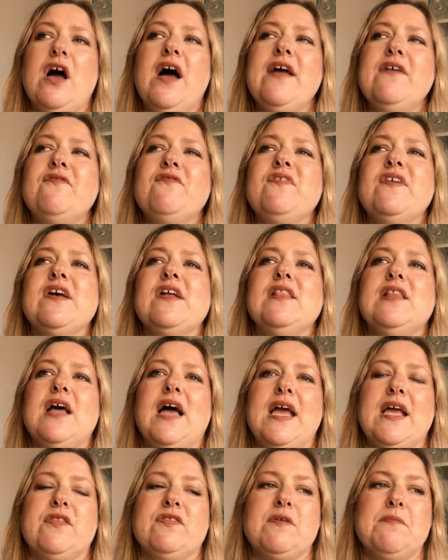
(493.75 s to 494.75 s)
I feel
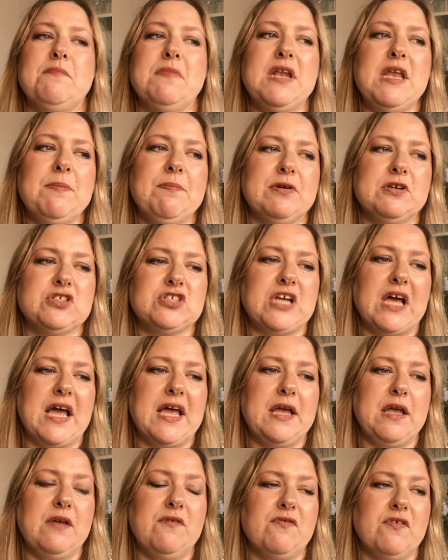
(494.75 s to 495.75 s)
like the mini
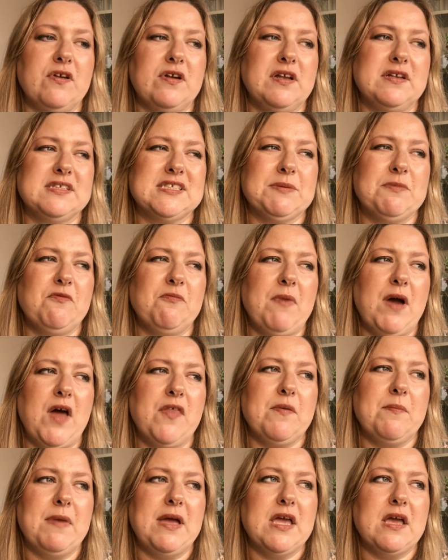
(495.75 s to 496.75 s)
pochette even and some of my
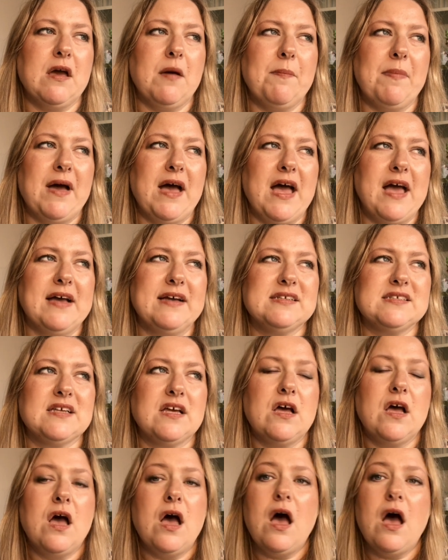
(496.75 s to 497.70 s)
other makeup bags